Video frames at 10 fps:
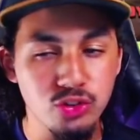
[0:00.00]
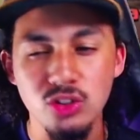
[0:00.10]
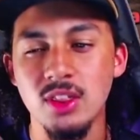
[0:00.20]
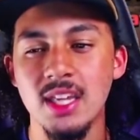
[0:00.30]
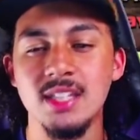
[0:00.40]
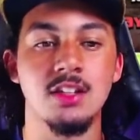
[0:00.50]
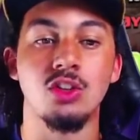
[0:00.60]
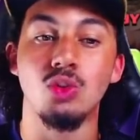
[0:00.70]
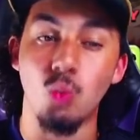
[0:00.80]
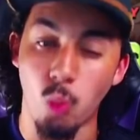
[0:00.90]
are things that
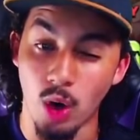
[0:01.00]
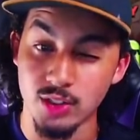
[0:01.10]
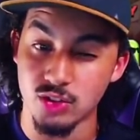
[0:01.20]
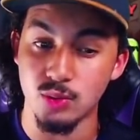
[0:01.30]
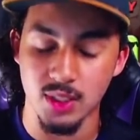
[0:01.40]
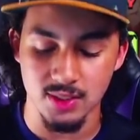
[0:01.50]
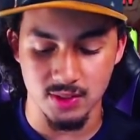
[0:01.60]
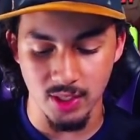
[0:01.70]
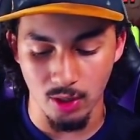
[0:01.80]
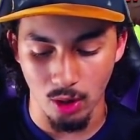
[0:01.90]
you want to
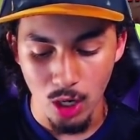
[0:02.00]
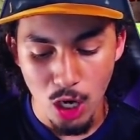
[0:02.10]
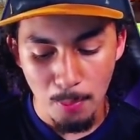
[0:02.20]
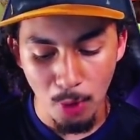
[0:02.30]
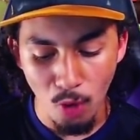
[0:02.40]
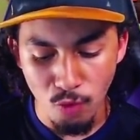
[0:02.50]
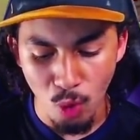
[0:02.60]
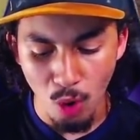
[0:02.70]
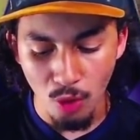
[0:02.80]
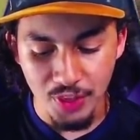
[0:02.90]
consider. But
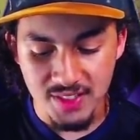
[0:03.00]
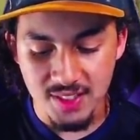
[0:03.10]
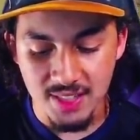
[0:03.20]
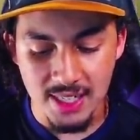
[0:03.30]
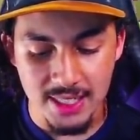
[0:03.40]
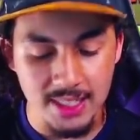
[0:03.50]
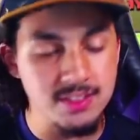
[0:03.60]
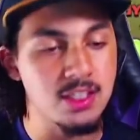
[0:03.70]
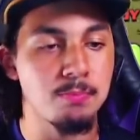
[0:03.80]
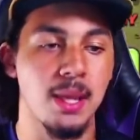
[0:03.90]
overall, this is an
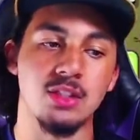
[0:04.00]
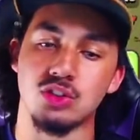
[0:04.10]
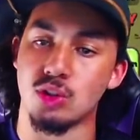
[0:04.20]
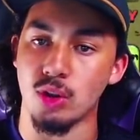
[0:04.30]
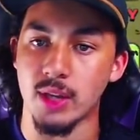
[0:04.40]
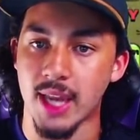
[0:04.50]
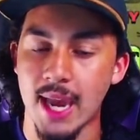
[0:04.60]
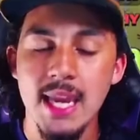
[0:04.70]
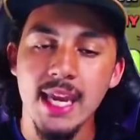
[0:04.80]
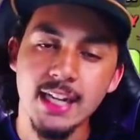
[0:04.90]
easy base to look
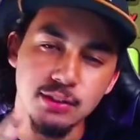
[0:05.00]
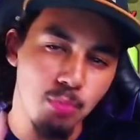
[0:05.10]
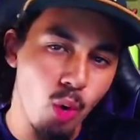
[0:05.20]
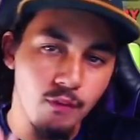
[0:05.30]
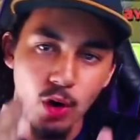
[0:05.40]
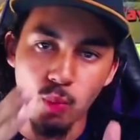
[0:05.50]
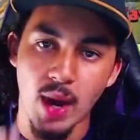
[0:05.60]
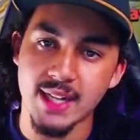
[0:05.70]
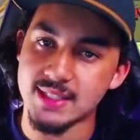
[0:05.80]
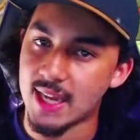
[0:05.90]
at. It's more of a
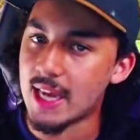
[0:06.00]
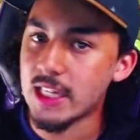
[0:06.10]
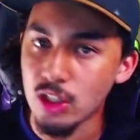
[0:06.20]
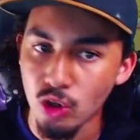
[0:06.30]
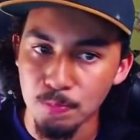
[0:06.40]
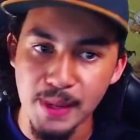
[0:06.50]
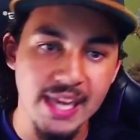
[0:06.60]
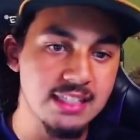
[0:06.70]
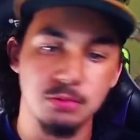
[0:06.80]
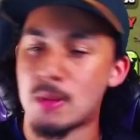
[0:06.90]
rectangular
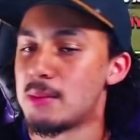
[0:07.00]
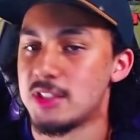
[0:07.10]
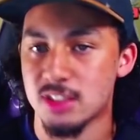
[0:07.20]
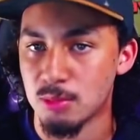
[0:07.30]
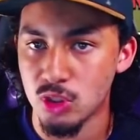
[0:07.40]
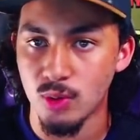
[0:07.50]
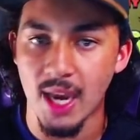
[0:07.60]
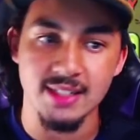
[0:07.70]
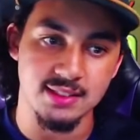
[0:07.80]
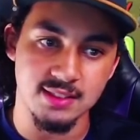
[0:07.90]
base. Maybe some of you
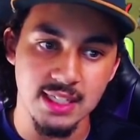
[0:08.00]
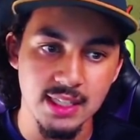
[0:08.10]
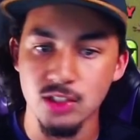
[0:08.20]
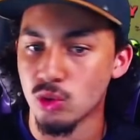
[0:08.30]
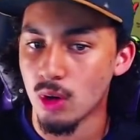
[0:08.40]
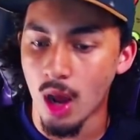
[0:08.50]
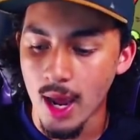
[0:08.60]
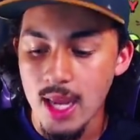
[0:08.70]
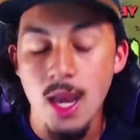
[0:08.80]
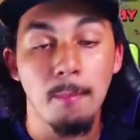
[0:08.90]
guys see this or
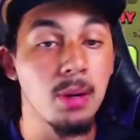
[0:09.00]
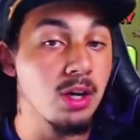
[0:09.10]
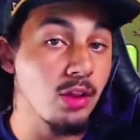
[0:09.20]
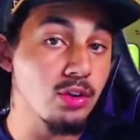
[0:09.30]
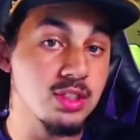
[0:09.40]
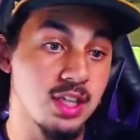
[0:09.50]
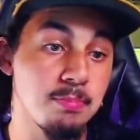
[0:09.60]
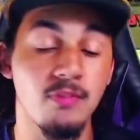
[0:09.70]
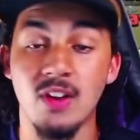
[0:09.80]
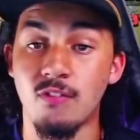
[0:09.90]
not. But another tip
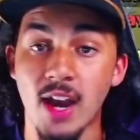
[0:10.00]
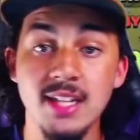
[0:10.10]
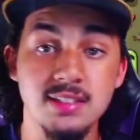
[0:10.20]
of advice